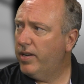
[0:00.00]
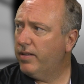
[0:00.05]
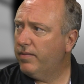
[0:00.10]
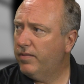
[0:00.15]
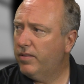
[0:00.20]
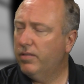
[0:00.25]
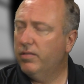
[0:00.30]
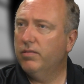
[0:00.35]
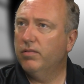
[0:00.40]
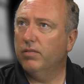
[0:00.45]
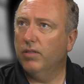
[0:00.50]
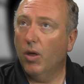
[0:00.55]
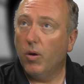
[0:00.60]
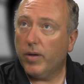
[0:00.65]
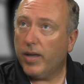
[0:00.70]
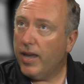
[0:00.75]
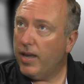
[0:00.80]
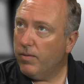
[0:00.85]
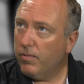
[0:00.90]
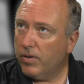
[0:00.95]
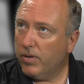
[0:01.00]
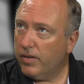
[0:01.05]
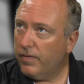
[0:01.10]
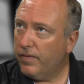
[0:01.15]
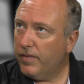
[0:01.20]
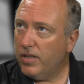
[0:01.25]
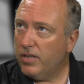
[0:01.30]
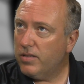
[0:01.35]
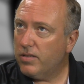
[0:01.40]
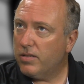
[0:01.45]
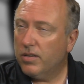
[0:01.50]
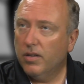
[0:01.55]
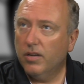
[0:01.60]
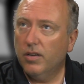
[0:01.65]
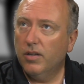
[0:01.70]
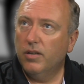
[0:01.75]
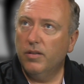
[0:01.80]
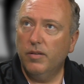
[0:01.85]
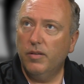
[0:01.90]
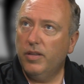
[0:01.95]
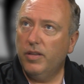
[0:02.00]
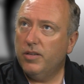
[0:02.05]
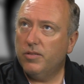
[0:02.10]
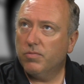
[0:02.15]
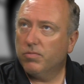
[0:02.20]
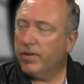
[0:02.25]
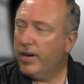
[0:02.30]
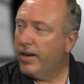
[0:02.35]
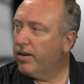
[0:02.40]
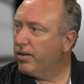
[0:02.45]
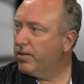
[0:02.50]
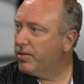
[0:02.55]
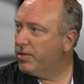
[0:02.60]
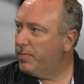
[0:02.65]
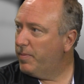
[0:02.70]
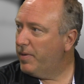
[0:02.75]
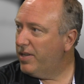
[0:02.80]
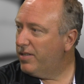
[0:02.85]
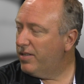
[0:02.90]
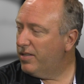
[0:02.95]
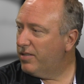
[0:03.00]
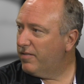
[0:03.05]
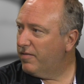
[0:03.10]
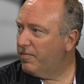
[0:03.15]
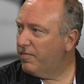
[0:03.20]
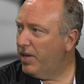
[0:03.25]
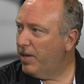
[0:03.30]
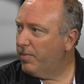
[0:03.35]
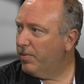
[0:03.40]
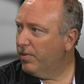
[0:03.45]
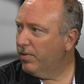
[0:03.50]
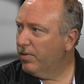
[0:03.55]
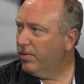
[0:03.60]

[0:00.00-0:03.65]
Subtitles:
to locate one of these rare species of people,